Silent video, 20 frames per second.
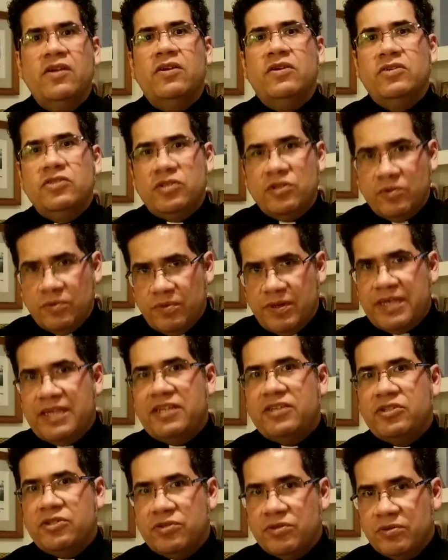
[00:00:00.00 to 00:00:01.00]
Do we
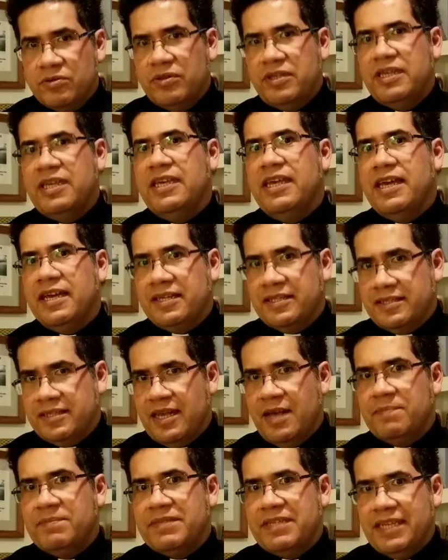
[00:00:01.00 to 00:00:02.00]
truly
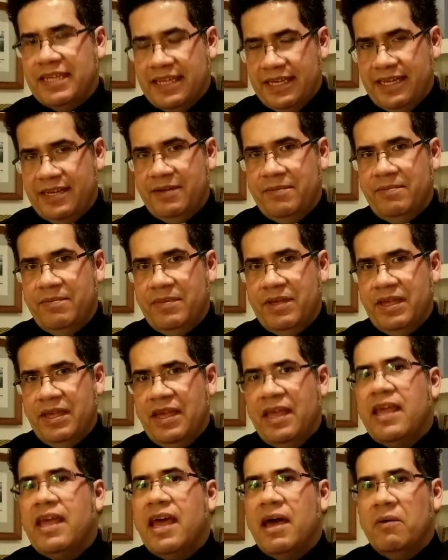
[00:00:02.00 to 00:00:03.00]
accept him
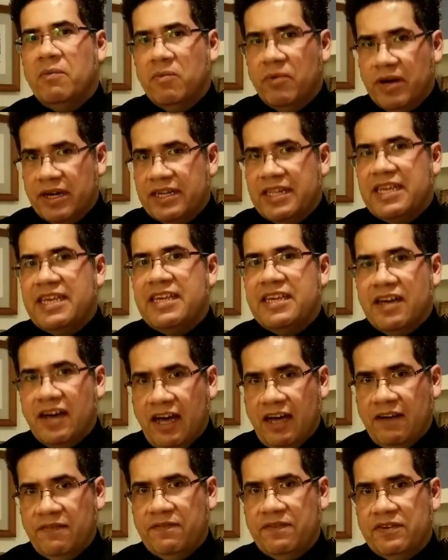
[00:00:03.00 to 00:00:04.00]
and what he
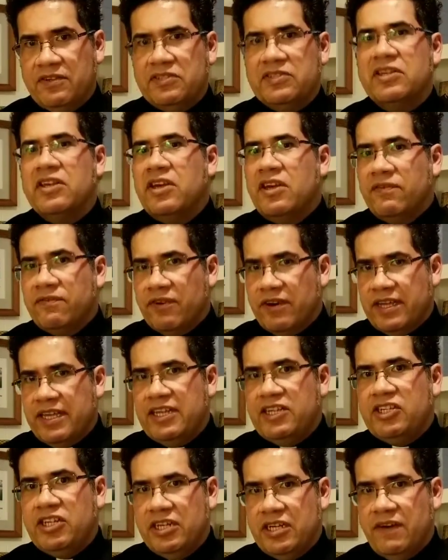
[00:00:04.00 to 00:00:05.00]
offers for
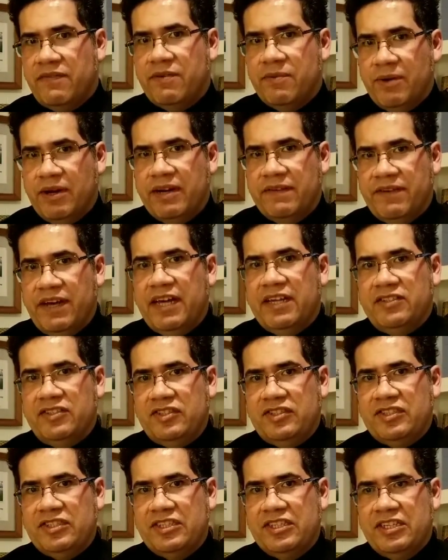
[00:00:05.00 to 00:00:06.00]
each and every one of
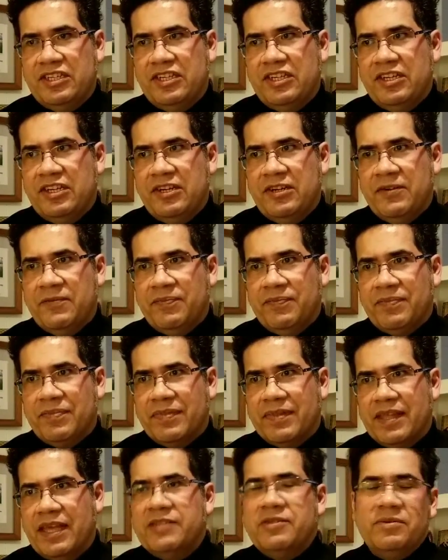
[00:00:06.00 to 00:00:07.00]
us?
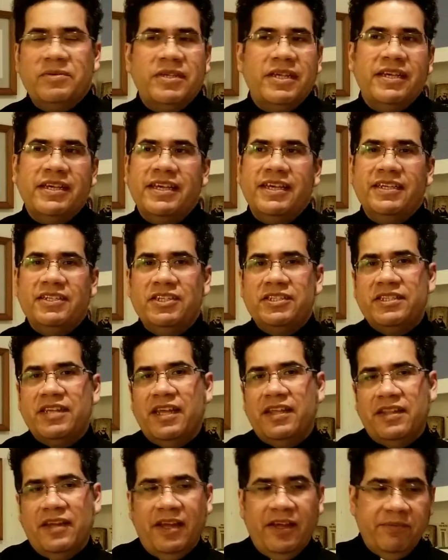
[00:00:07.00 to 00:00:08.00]
As we see again, just
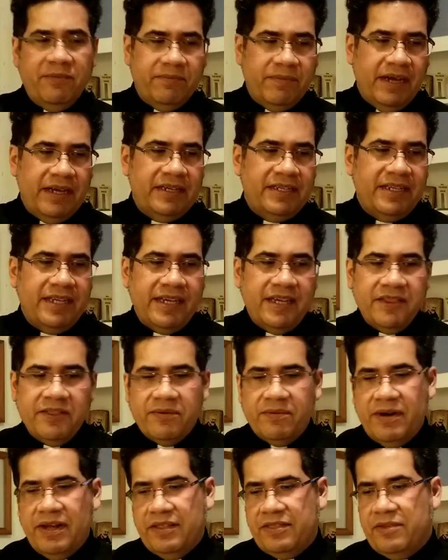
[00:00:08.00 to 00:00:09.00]
on Monday and
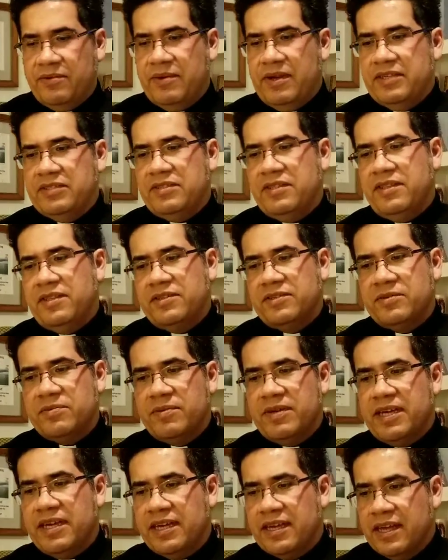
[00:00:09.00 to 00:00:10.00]
throughout the rest of this
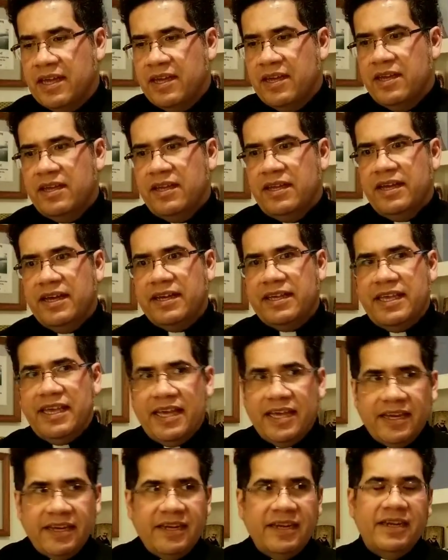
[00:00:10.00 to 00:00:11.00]
week,
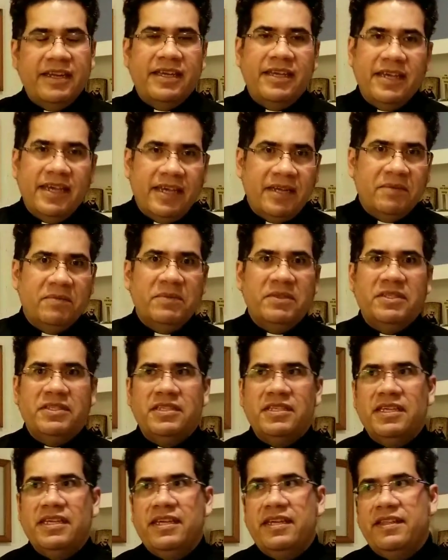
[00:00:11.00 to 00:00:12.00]
again and again, we
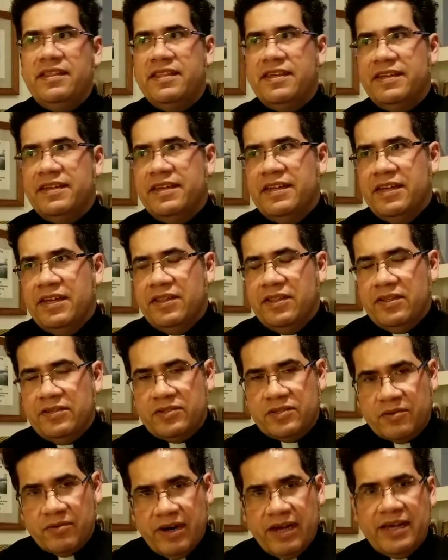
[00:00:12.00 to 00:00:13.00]
see the
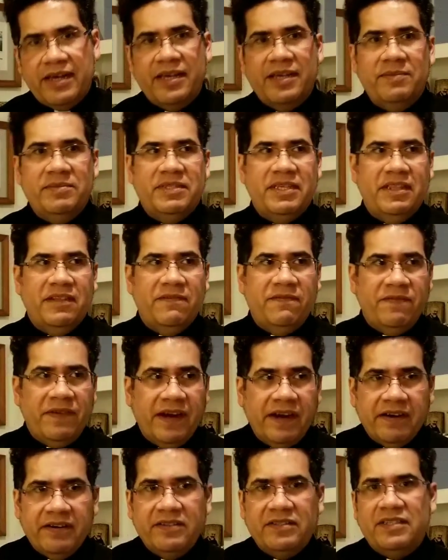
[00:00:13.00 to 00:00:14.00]
scribes and the
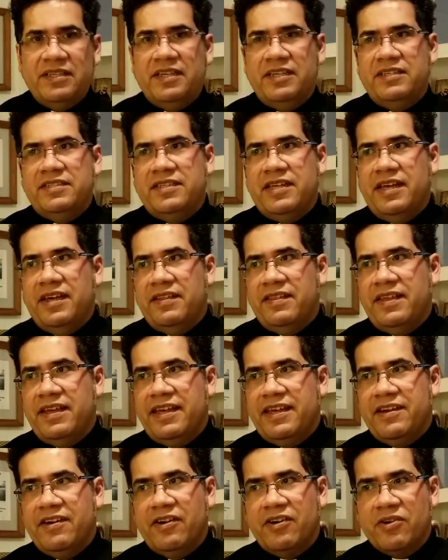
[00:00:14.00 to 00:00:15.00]
Pharisees, how
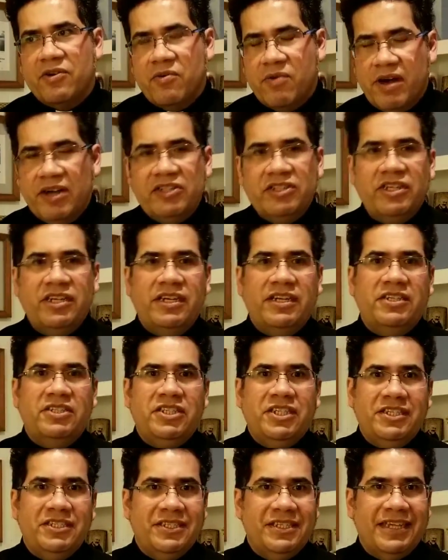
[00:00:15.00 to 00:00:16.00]
they are questioning
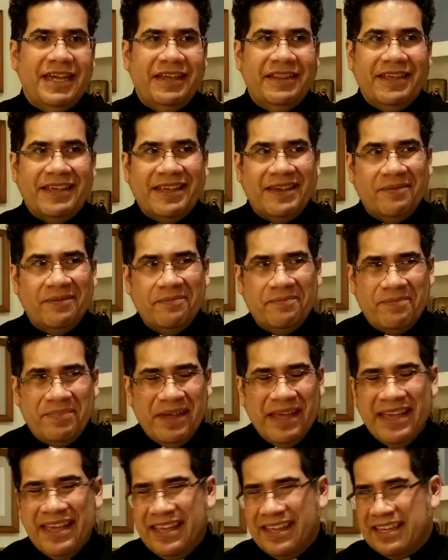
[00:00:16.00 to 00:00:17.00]
Jesus, how they
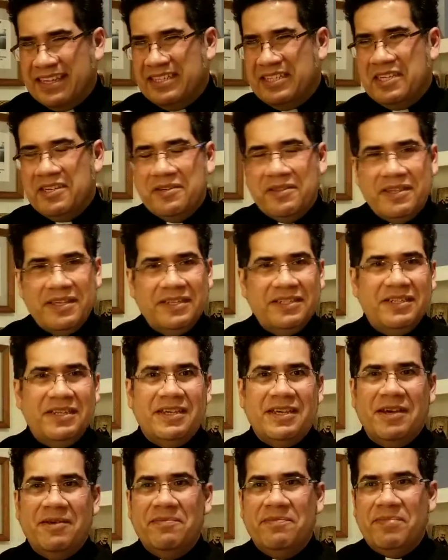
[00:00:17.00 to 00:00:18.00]
continue then to
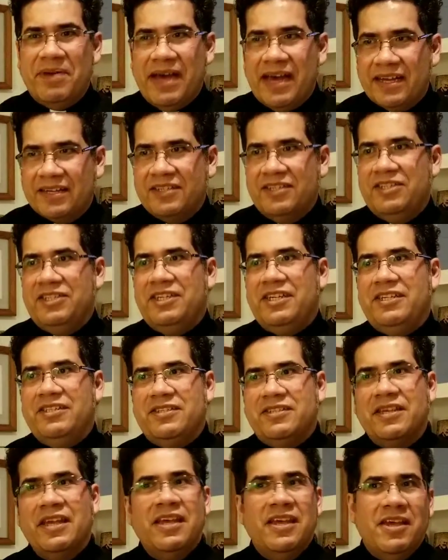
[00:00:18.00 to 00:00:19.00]
come back to
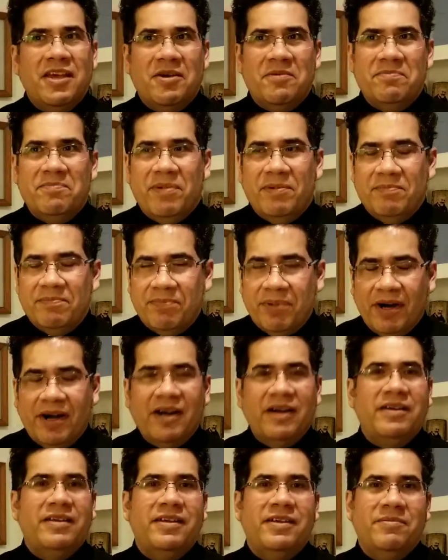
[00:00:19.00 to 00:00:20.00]
Jesus and
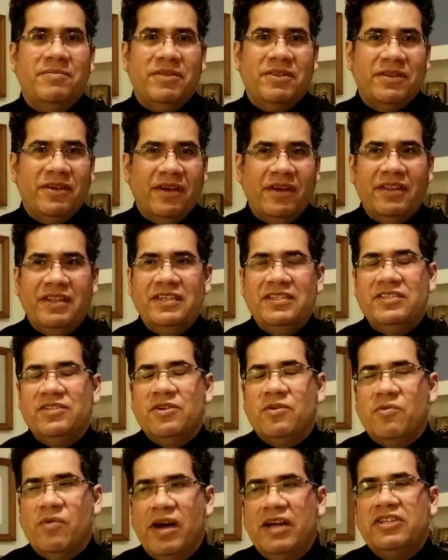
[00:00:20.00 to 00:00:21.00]
bombard him with all these
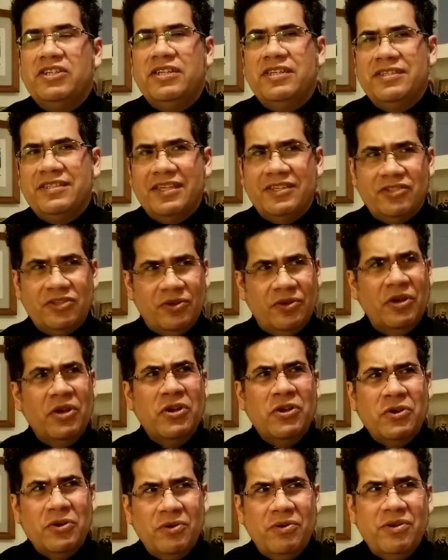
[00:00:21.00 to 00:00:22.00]
questions as to
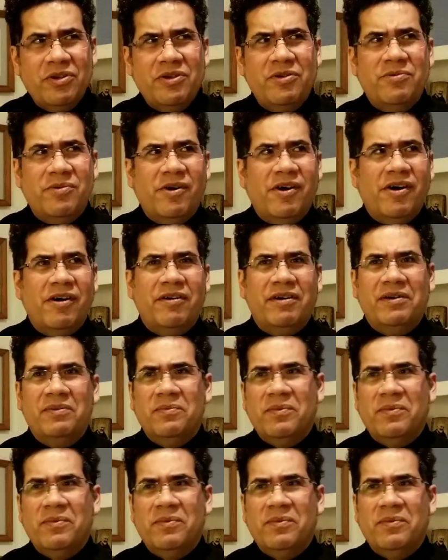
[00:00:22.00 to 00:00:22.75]
who you are and